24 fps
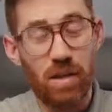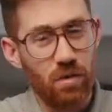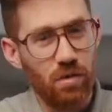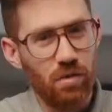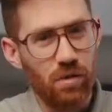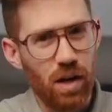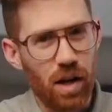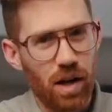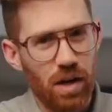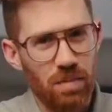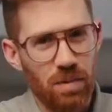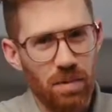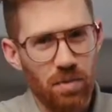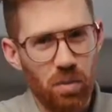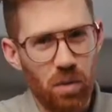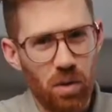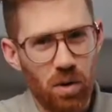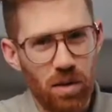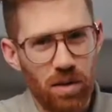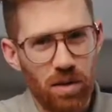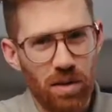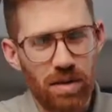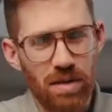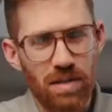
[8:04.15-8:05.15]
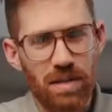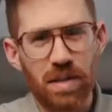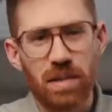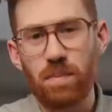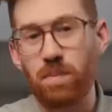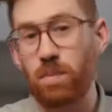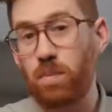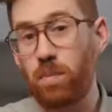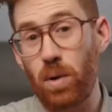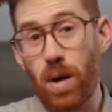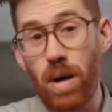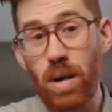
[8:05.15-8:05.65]
you've got to be warned, this
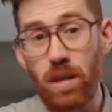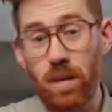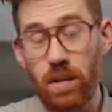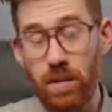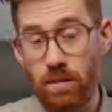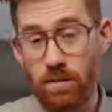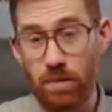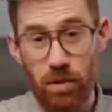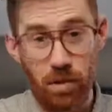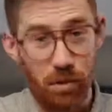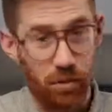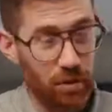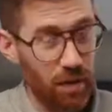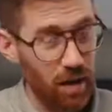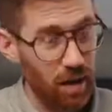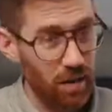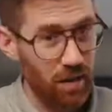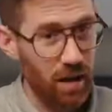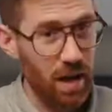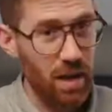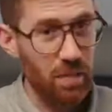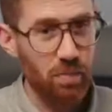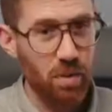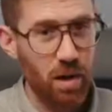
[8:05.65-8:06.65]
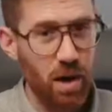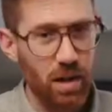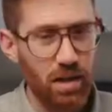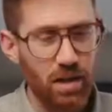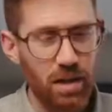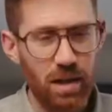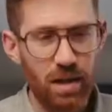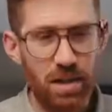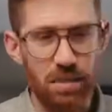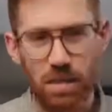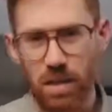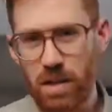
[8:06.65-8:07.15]
can break your Final Cut
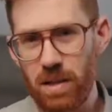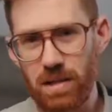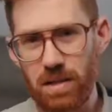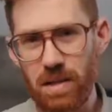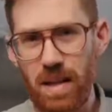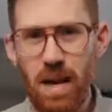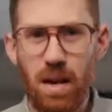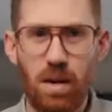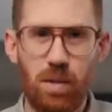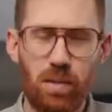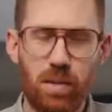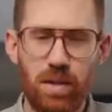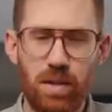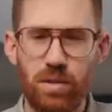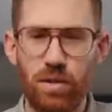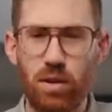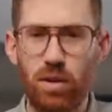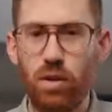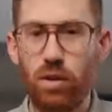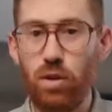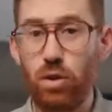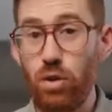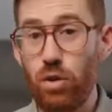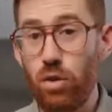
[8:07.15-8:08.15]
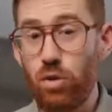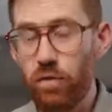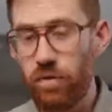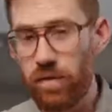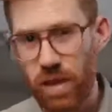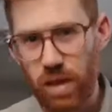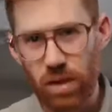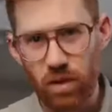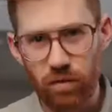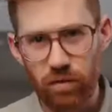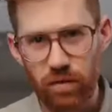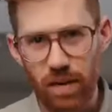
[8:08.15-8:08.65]
project because now these are new
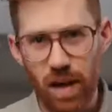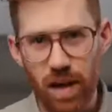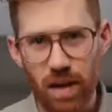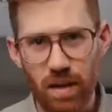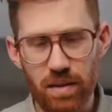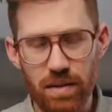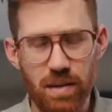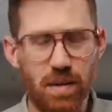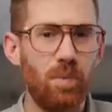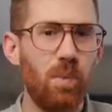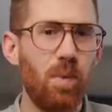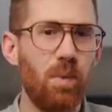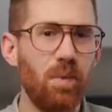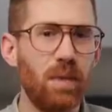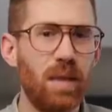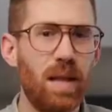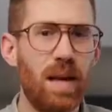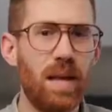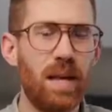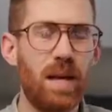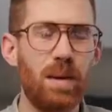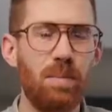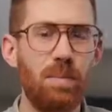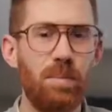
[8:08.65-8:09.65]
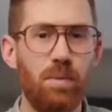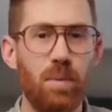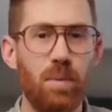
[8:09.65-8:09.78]
video files. They won't line up